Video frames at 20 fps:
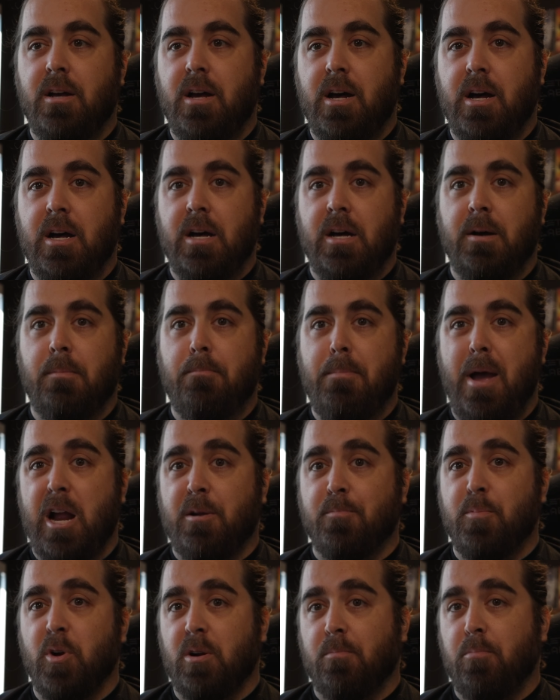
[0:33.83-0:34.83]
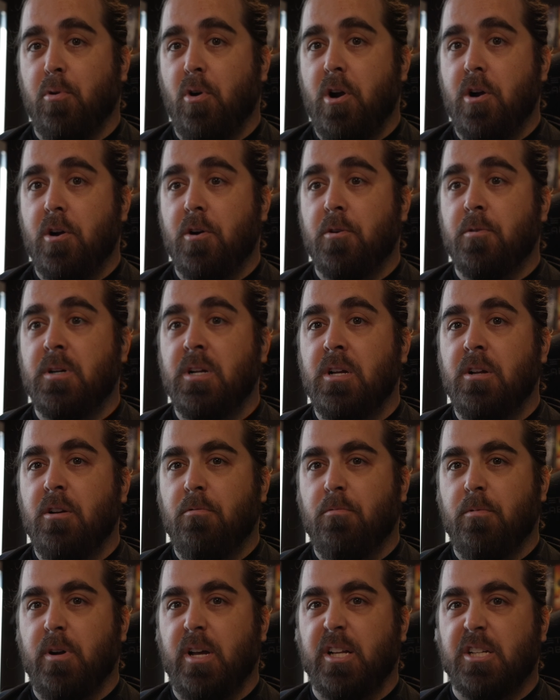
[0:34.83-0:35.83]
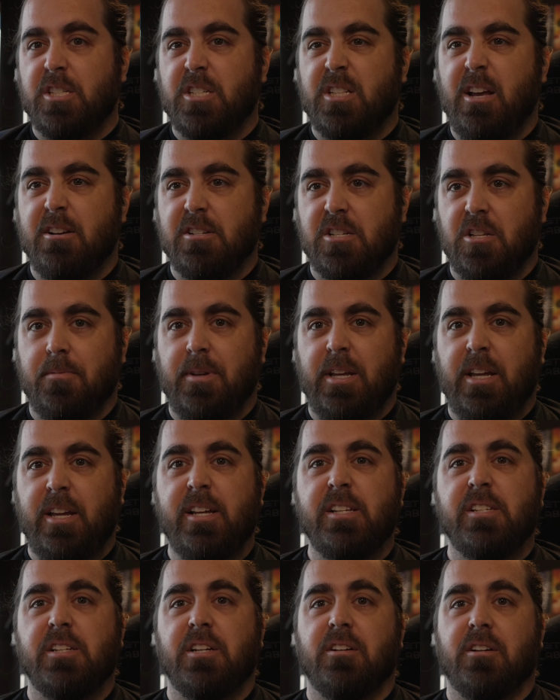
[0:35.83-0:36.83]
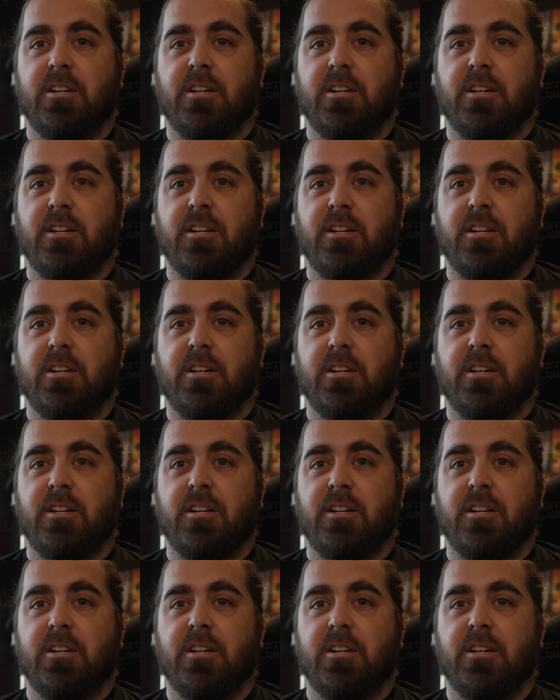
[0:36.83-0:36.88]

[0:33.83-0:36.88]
a MacBook Pro, which that was a little bit easier